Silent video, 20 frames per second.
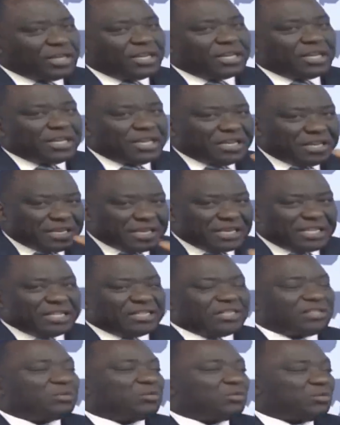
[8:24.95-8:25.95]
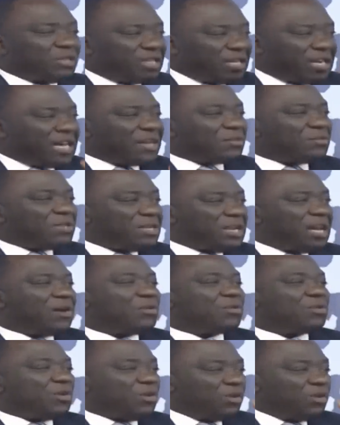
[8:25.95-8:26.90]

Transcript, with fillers: He needs to narrow down